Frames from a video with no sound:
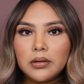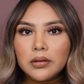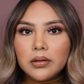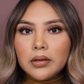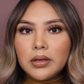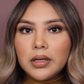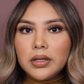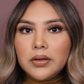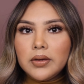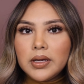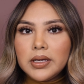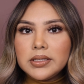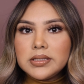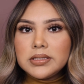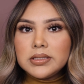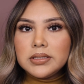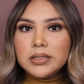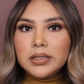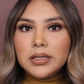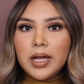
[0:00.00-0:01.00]
Can you guys
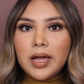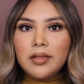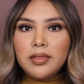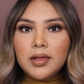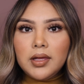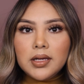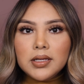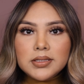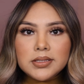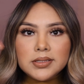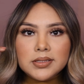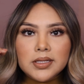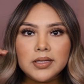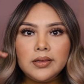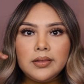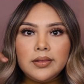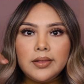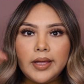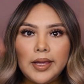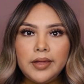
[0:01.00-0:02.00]
see? I think it's the
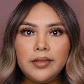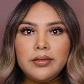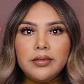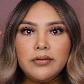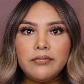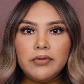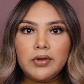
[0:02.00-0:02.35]
length of